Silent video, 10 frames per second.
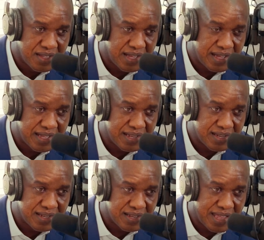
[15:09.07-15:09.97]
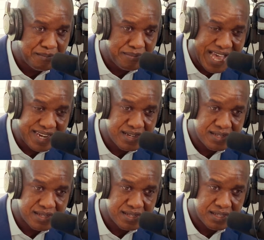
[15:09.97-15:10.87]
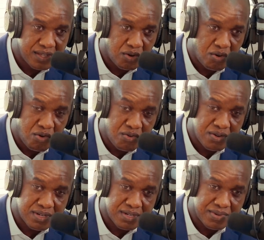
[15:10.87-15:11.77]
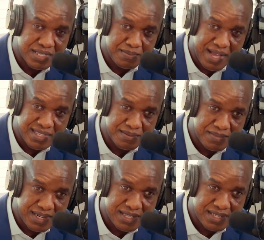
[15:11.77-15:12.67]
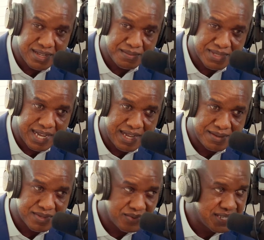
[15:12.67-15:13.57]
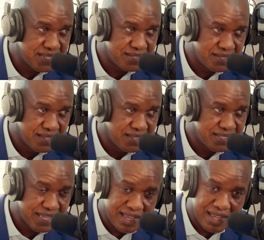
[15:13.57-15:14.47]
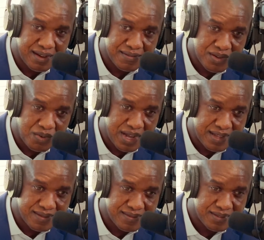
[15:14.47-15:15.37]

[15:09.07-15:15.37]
uh, abandon your own responsibility sometimes which is taking care of your wife,